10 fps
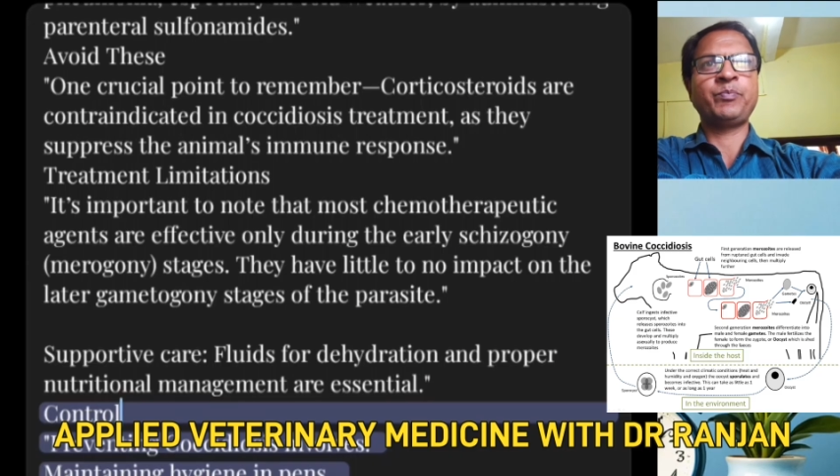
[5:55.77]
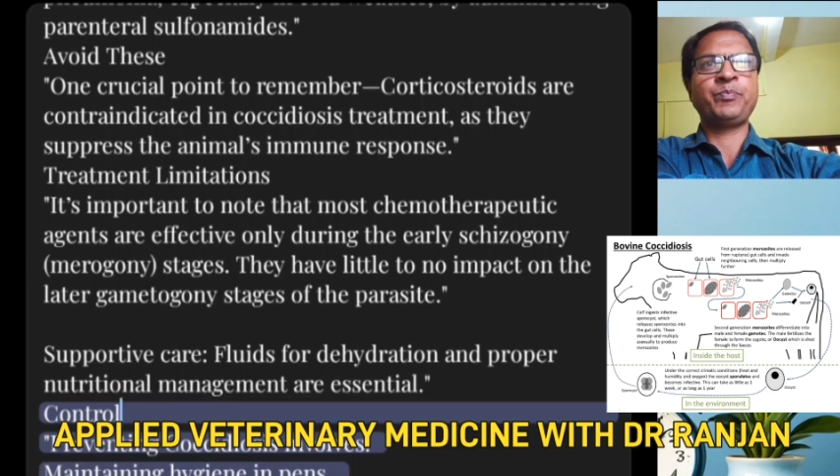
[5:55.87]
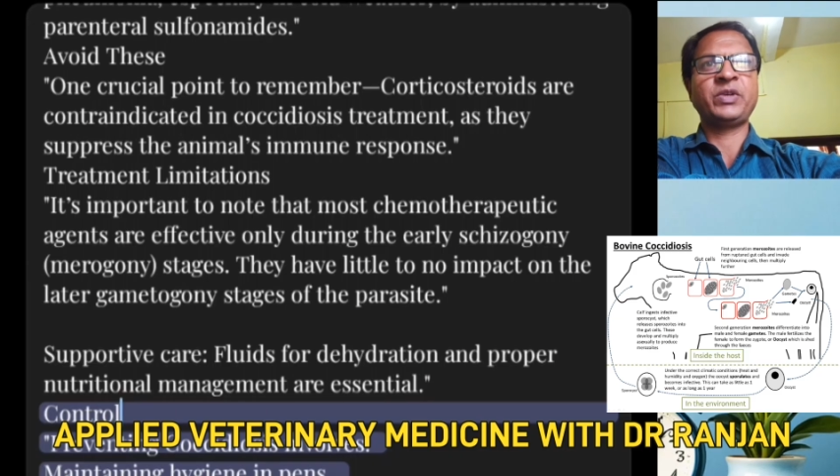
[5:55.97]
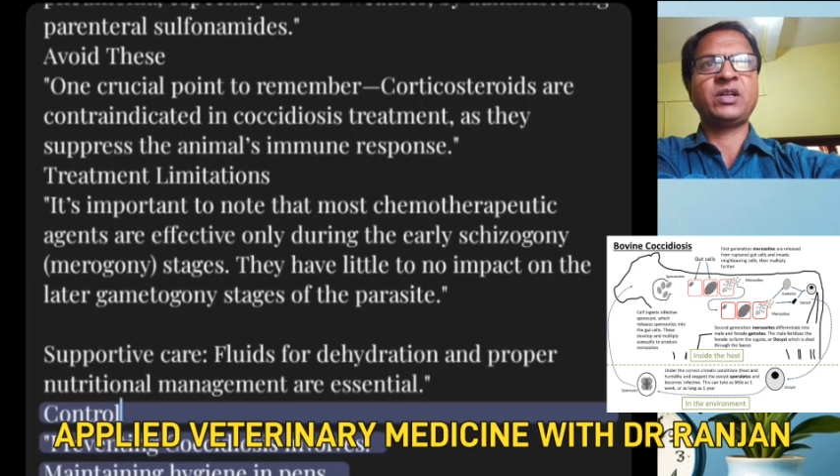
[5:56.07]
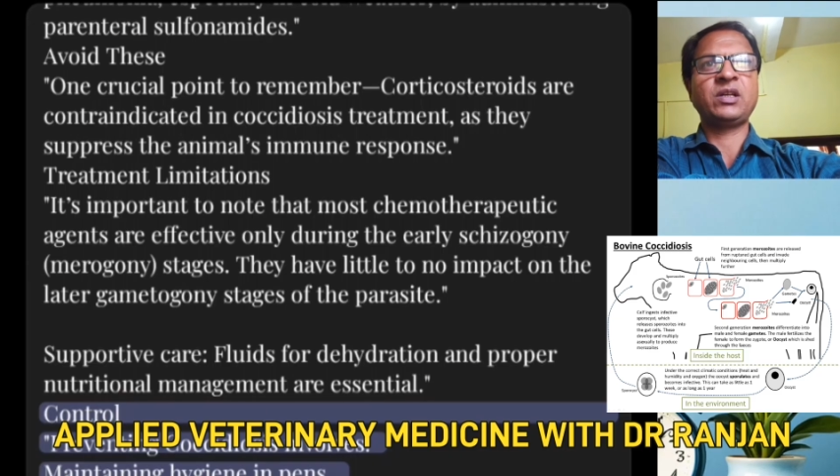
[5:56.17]

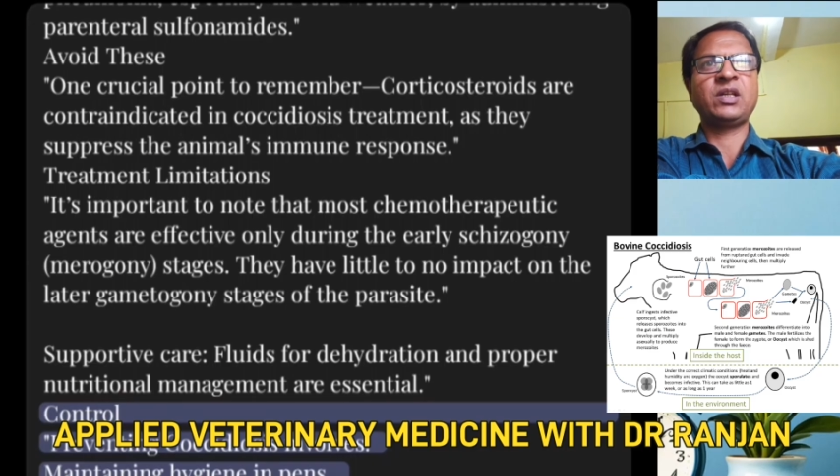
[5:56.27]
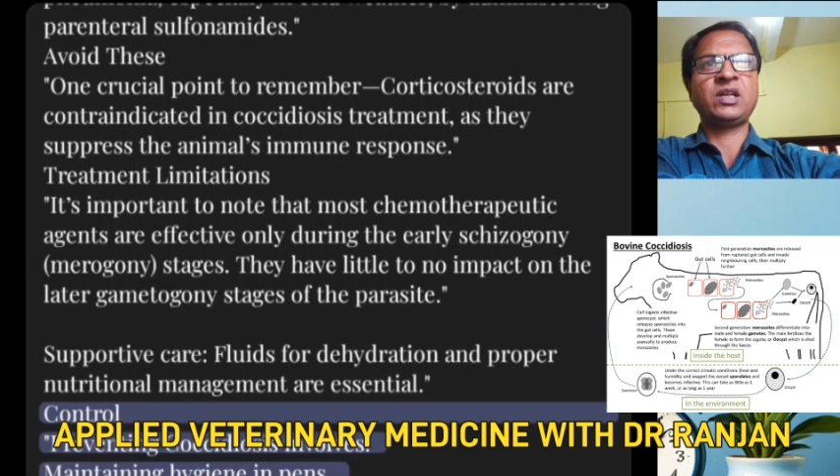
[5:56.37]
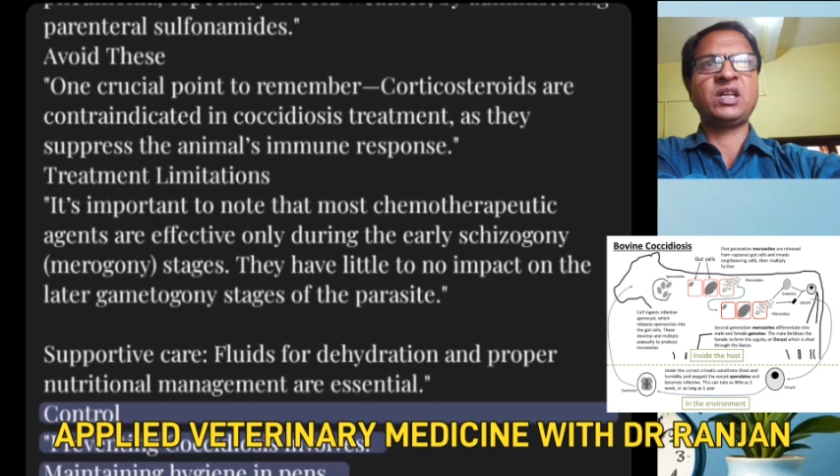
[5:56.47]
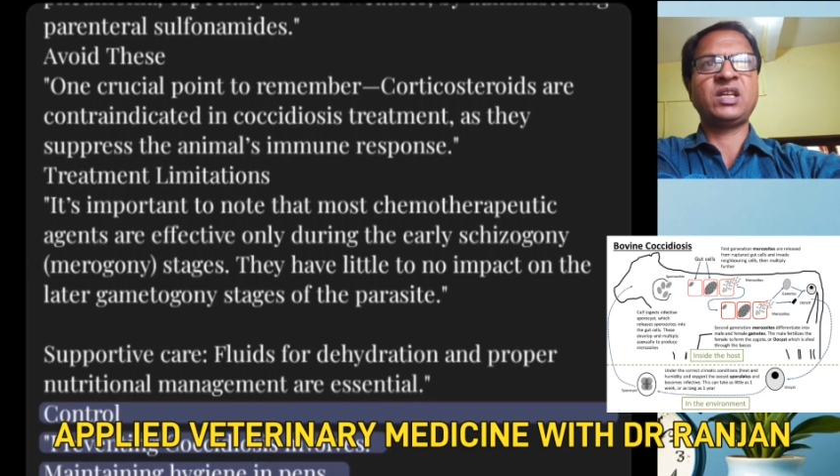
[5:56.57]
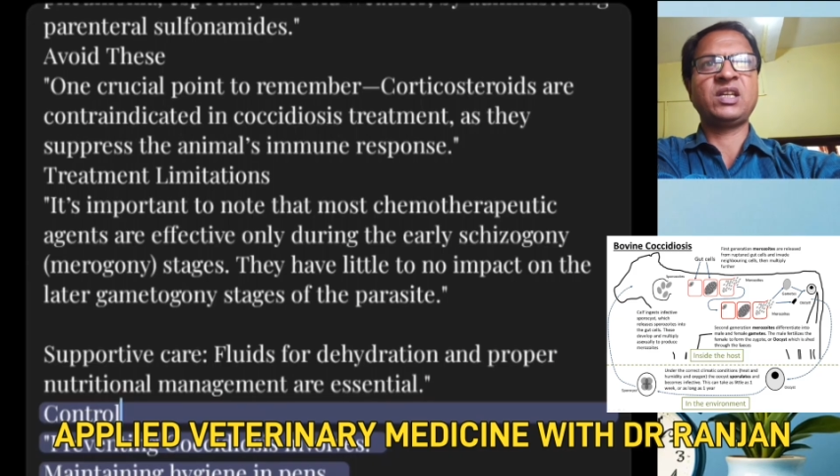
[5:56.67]

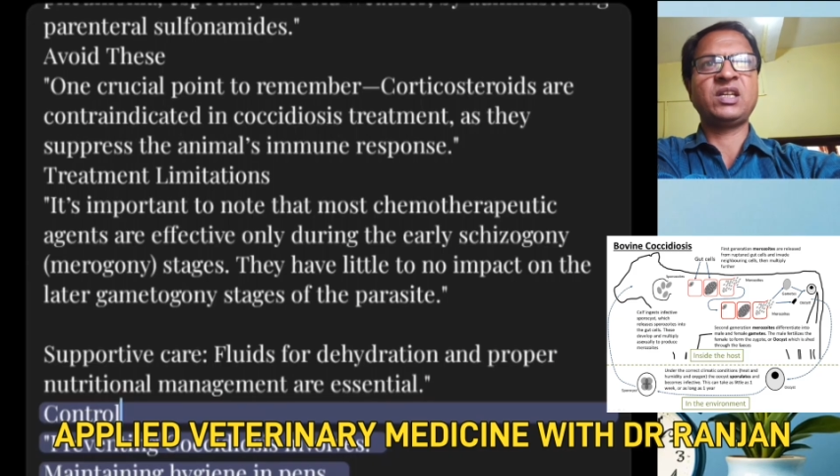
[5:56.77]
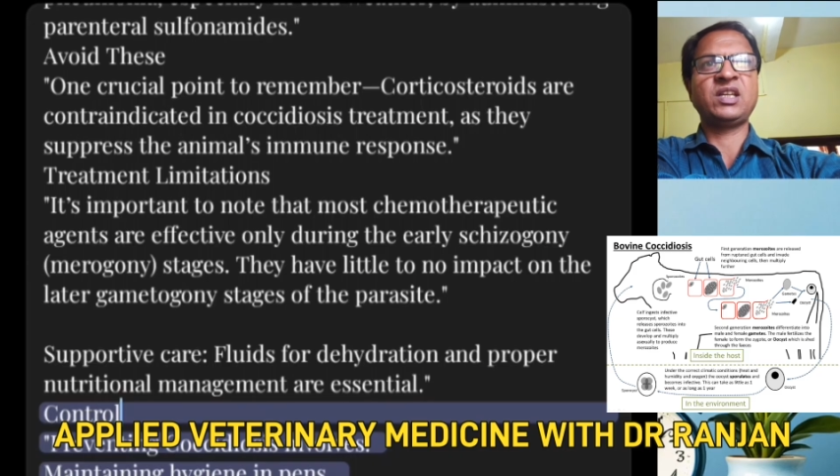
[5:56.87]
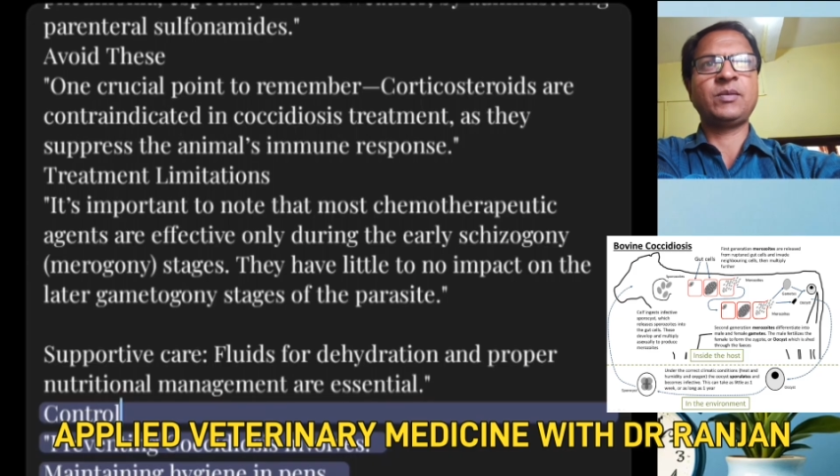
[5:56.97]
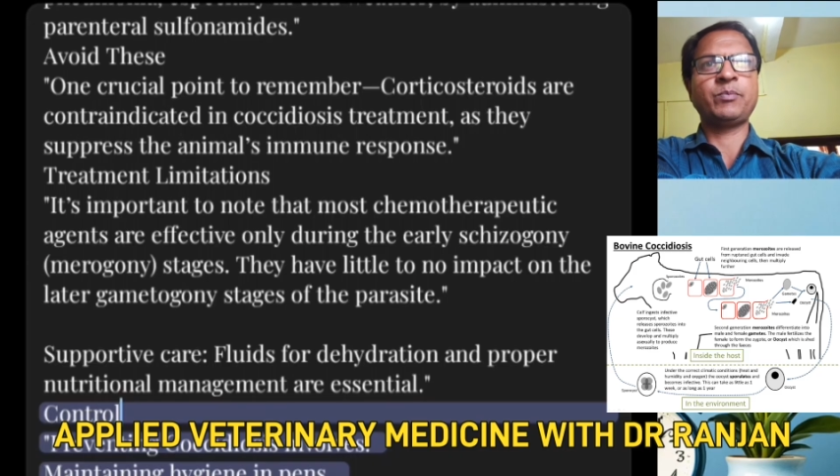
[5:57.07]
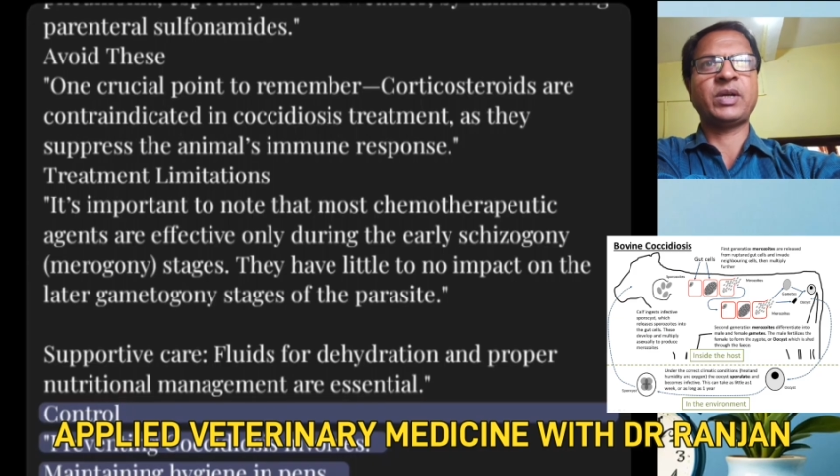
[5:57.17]
maintaining
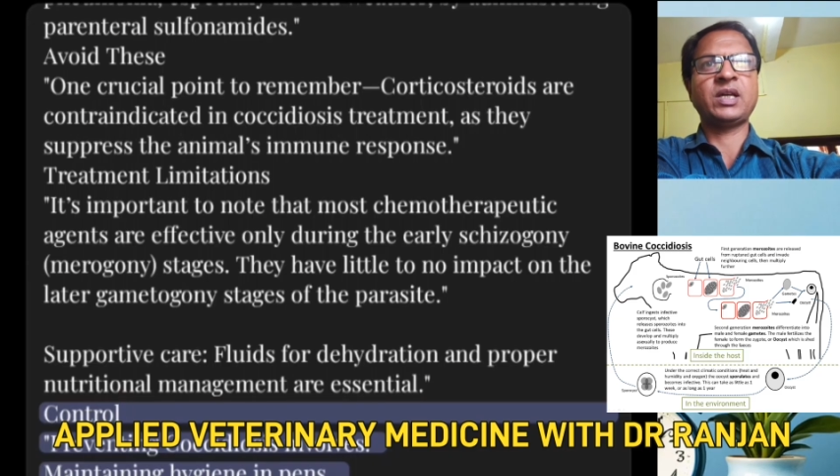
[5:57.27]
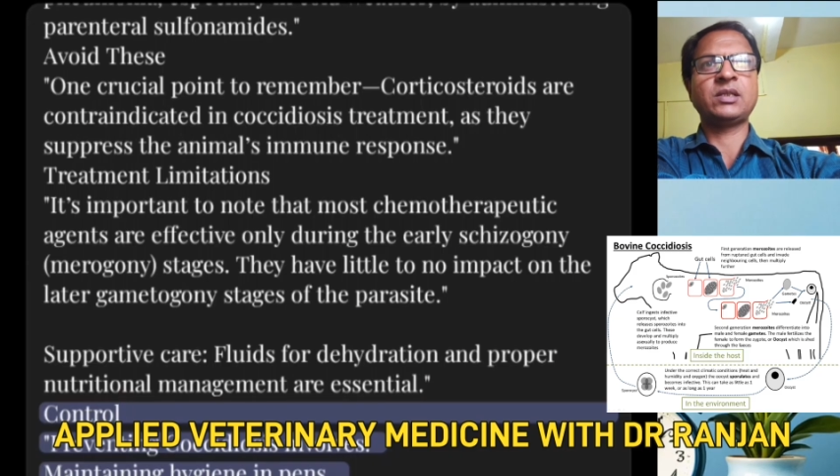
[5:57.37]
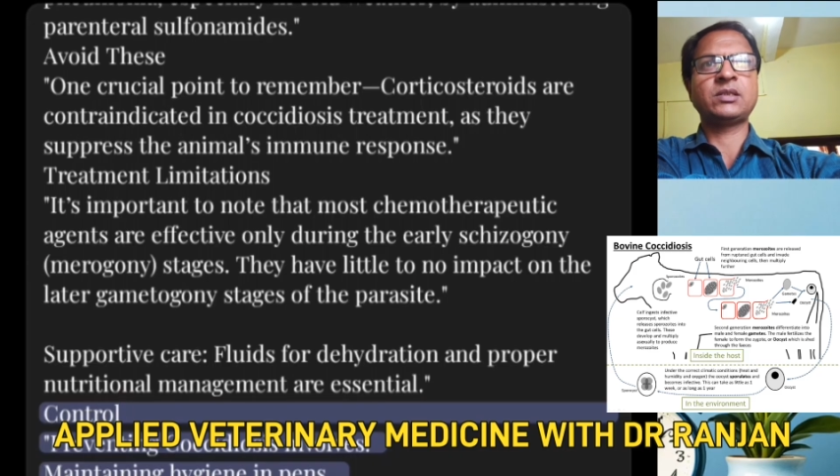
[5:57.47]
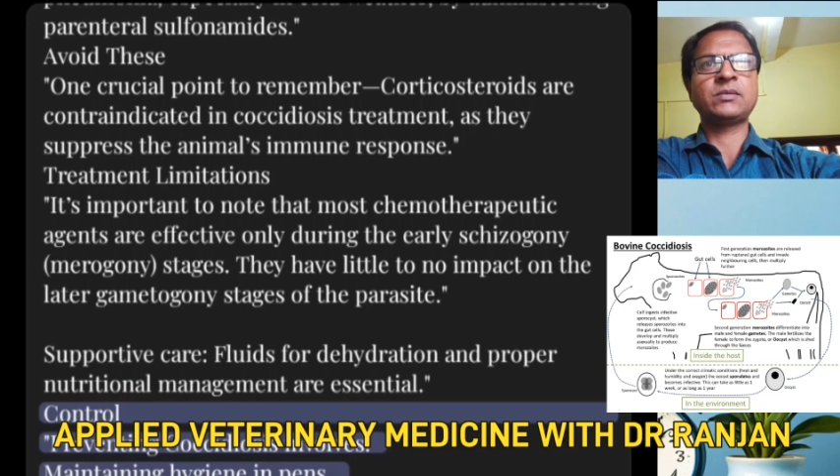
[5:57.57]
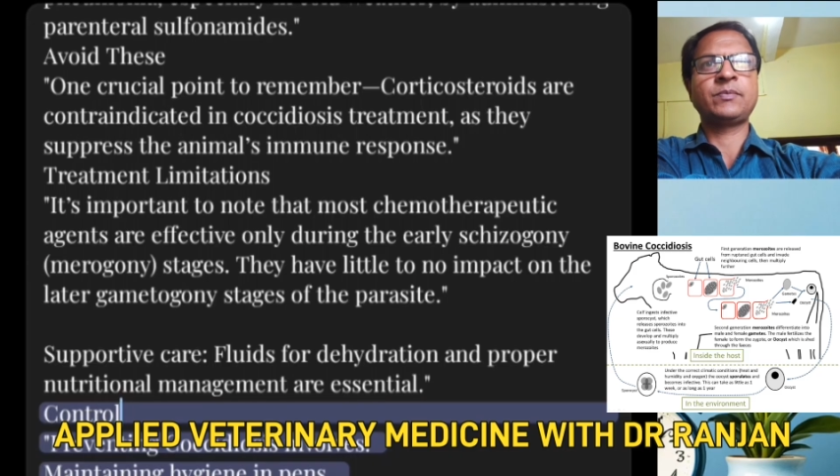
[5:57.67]
hygiene in
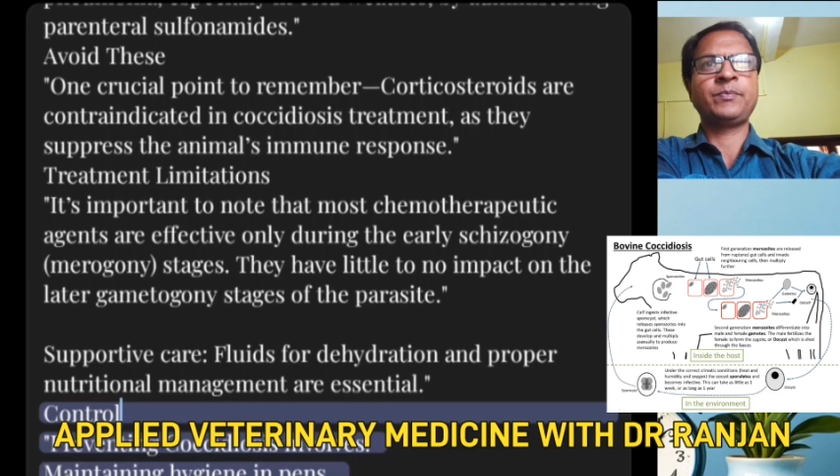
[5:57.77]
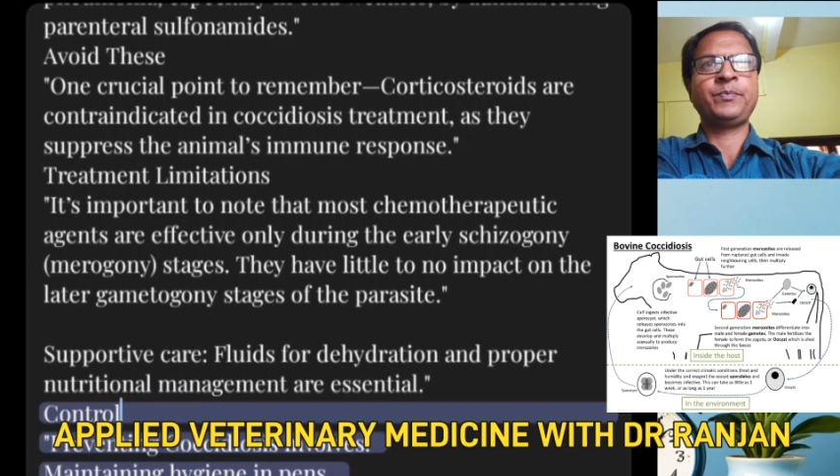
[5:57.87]
pens,